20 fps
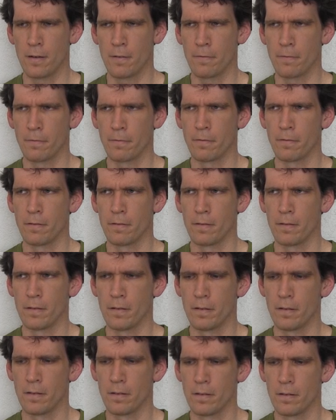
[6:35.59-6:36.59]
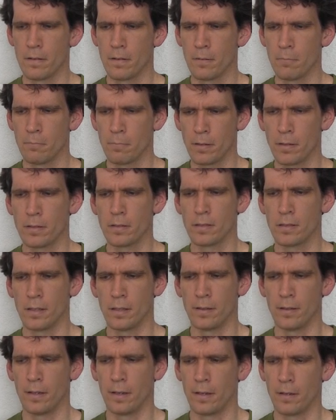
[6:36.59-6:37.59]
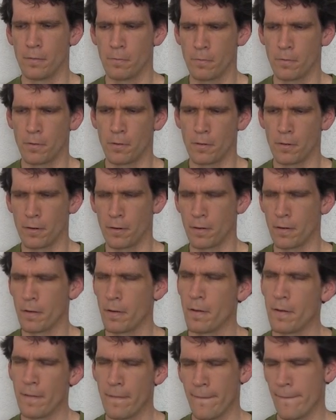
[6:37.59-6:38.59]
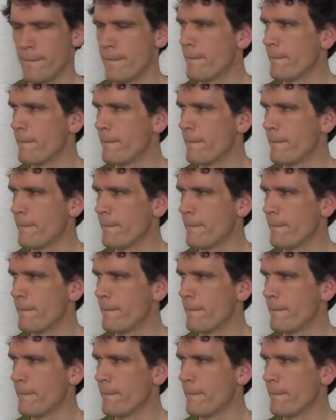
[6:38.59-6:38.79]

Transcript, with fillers: off plus Sunday for